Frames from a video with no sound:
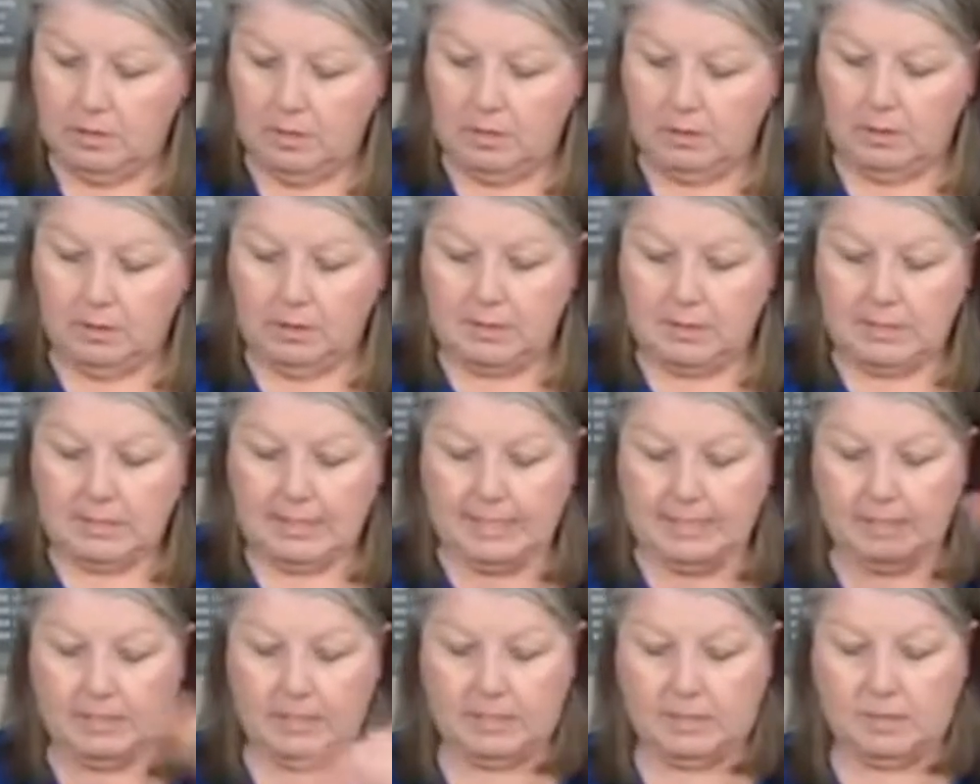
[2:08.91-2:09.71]
Looks
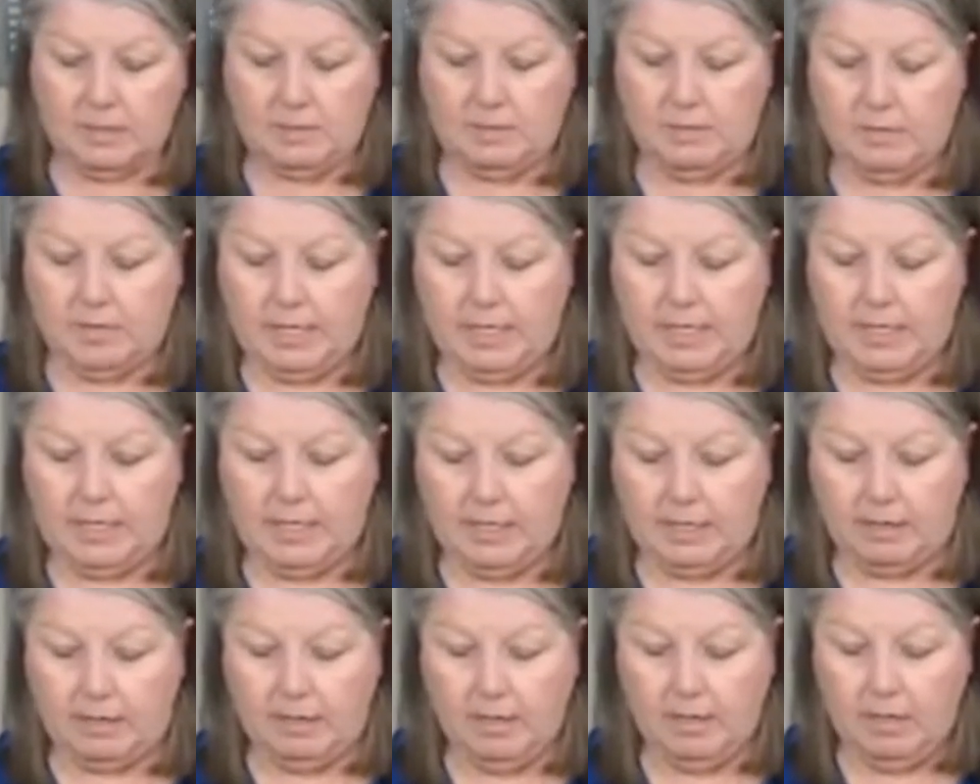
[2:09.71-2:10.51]
like this one right
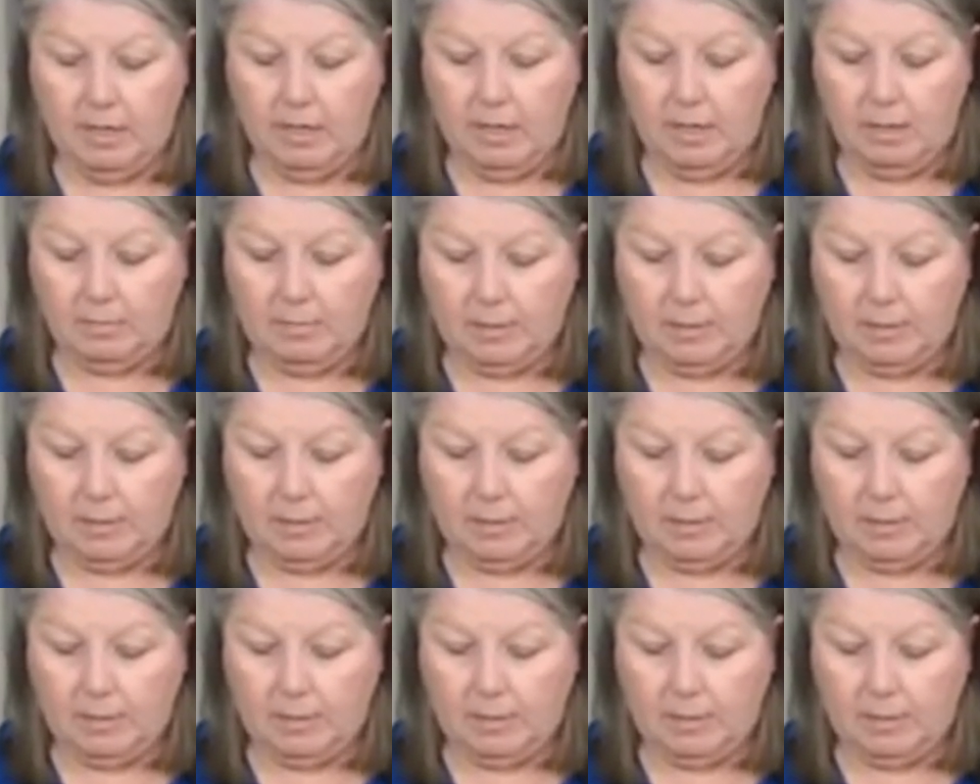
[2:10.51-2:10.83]
here. I'm